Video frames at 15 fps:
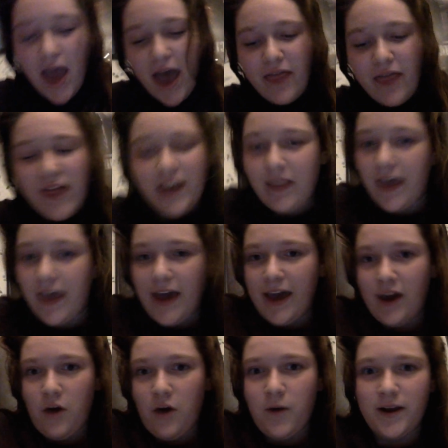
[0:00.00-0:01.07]
and then, like,
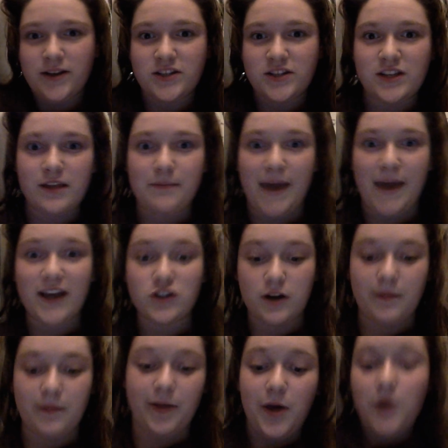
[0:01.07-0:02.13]
I go into the Mac store,
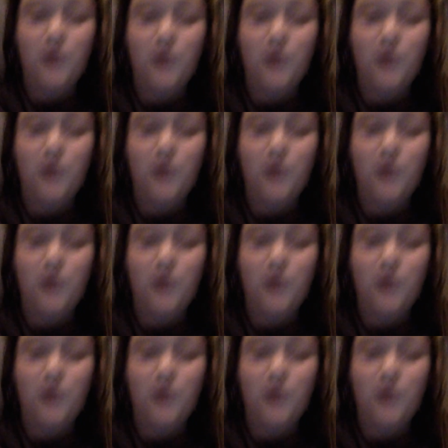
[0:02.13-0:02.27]
and I'm like,